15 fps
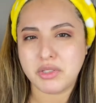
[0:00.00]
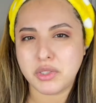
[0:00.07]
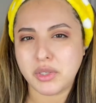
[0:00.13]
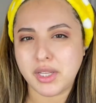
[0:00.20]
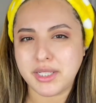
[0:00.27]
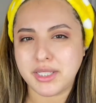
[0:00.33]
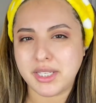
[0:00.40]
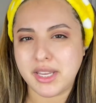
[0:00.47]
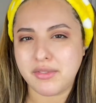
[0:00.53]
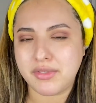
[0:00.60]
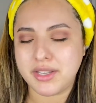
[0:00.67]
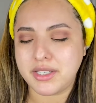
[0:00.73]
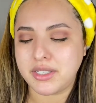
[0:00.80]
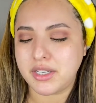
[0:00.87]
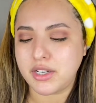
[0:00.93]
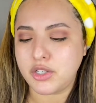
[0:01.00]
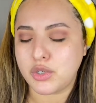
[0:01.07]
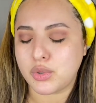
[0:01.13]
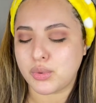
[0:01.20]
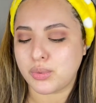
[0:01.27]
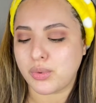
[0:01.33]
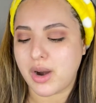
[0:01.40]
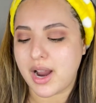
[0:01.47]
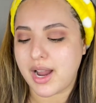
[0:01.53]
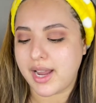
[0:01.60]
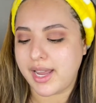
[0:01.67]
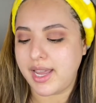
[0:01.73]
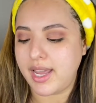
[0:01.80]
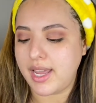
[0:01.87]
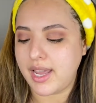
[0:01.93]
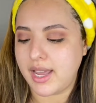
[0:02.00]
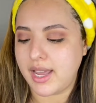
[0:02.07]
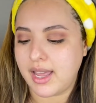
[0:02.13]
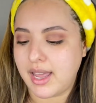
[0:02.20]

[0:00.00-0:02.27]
So let's give this a try.